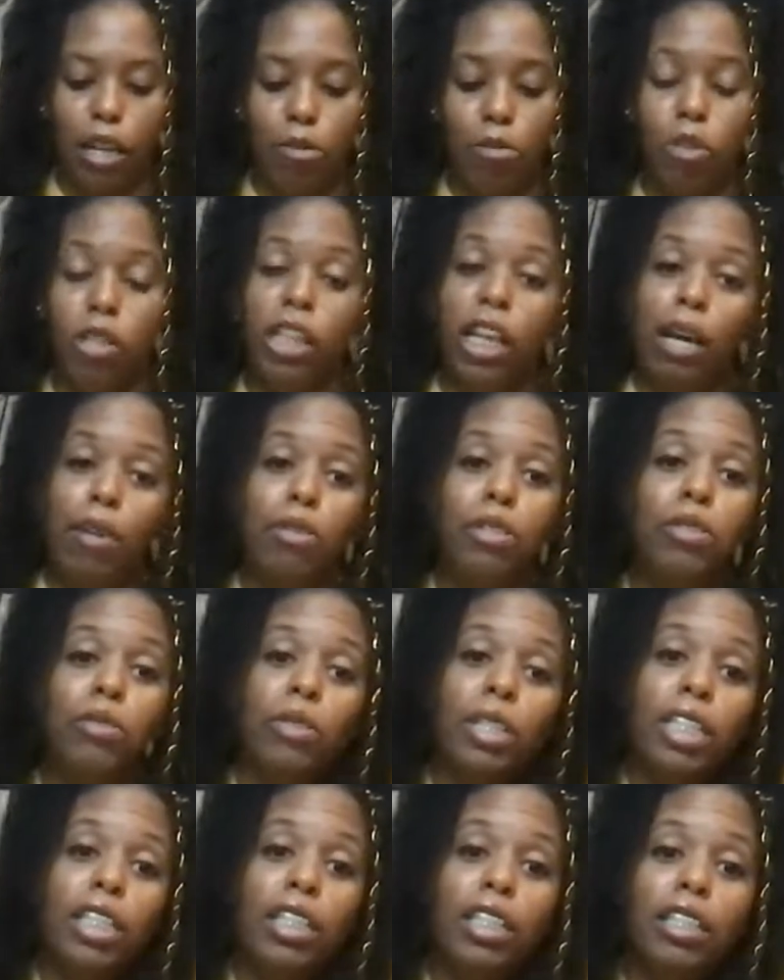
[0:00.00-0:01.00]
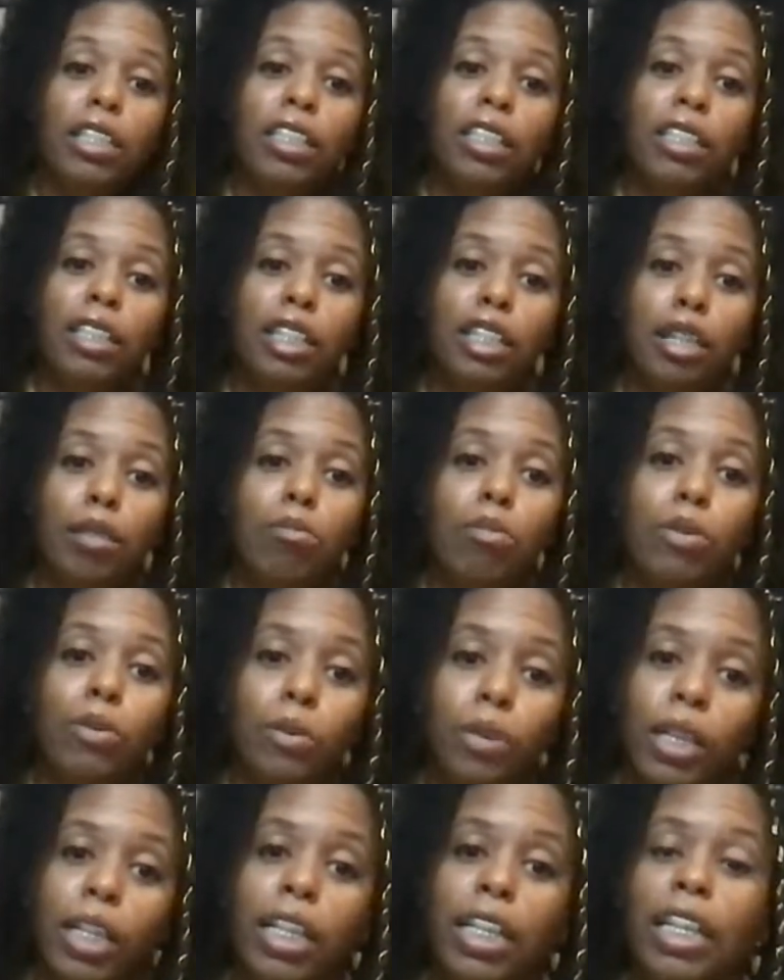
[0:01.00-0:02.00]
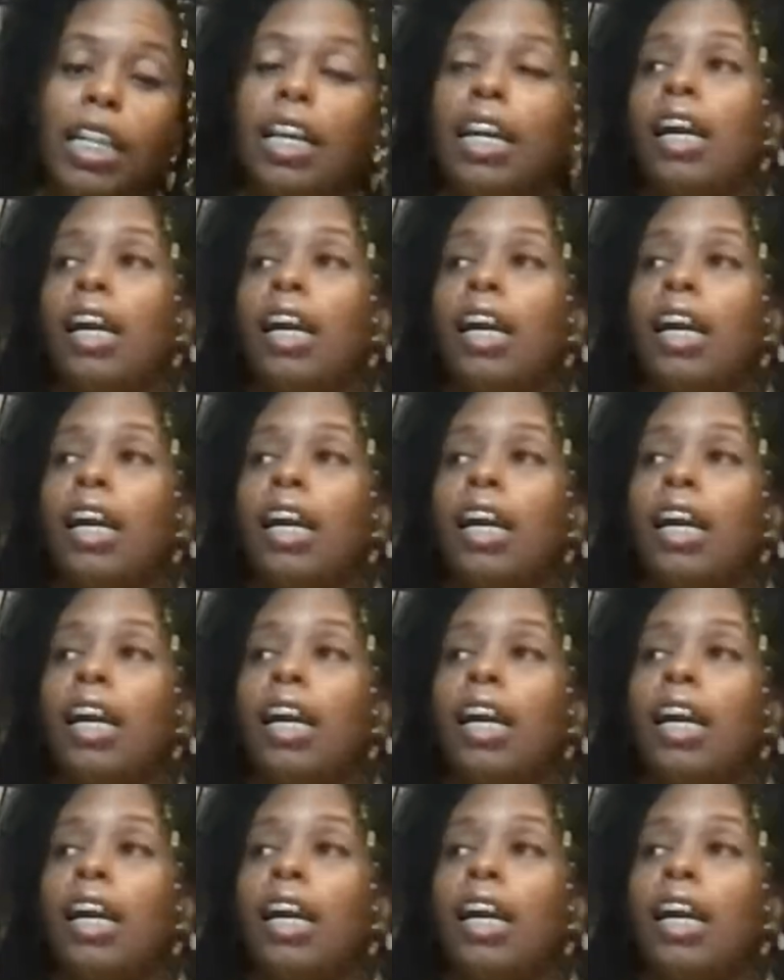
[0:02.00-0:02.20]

So that was reason number one.